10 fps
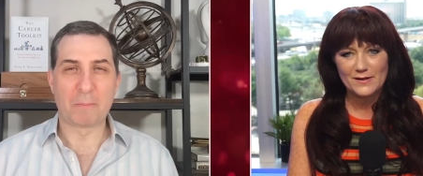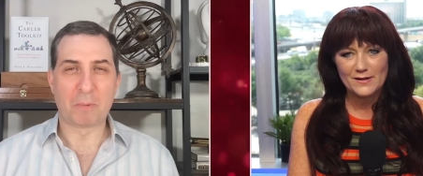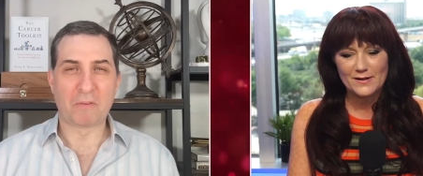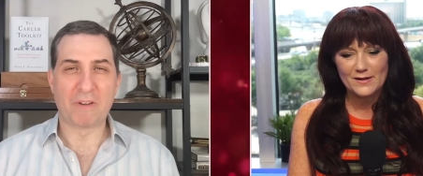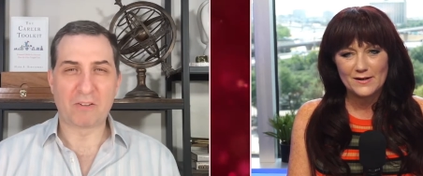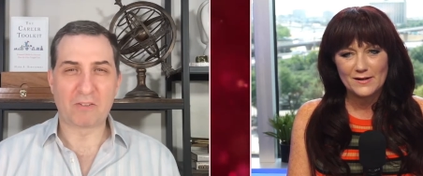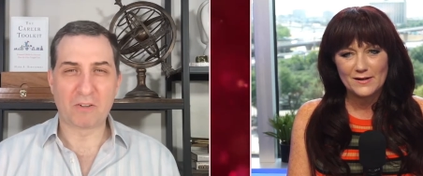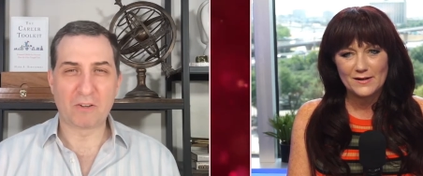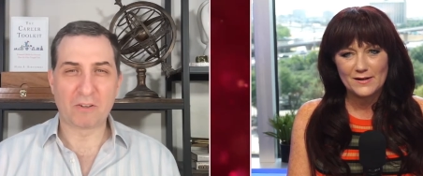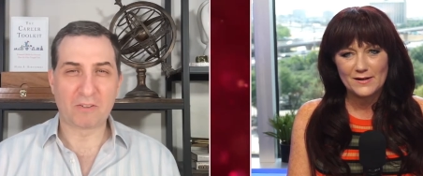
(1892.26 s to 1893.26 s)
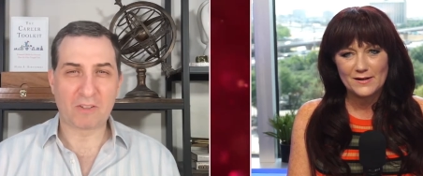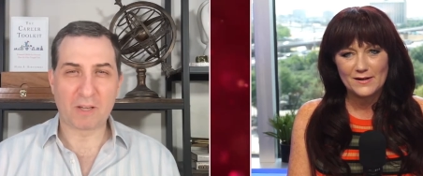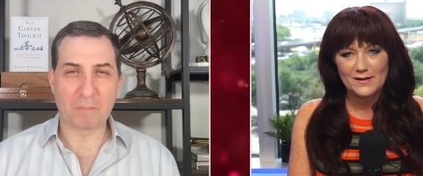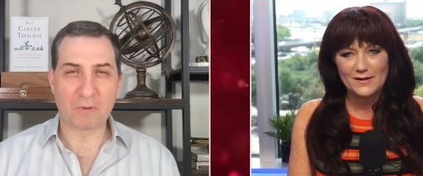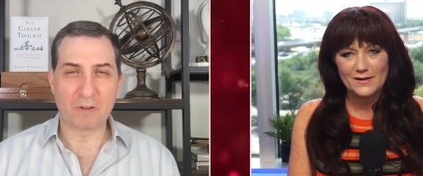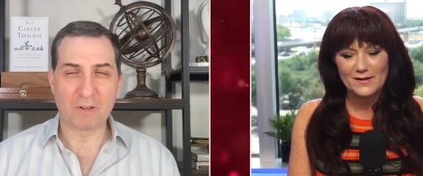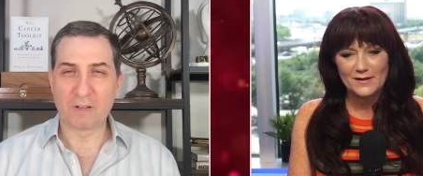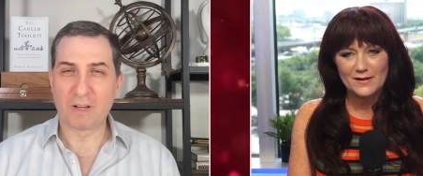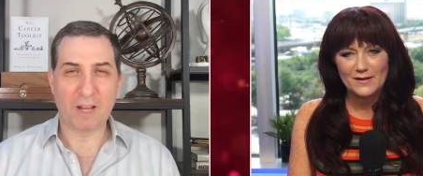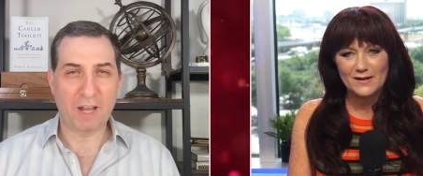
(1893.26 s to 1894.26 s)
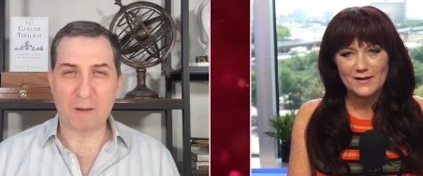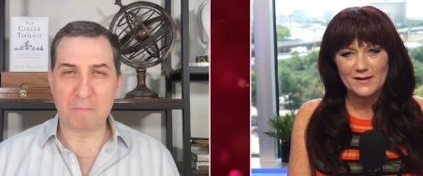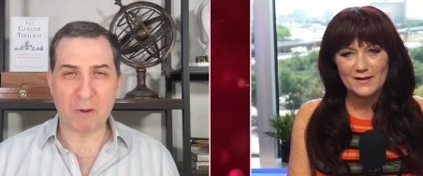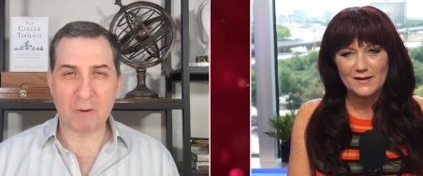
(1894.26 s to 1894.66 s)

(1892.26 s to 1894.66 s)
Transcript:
Speaker 1: The professor, Skipper, and